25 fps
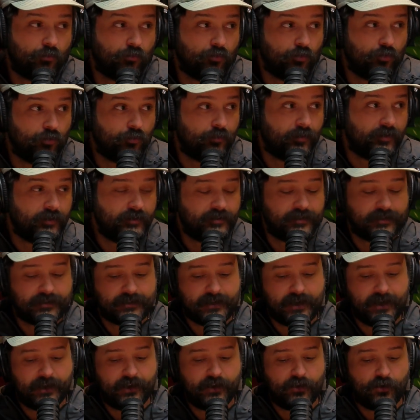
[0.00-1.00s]
rumoured to
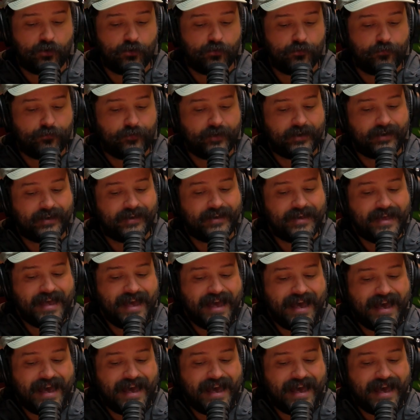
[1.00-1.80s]
take over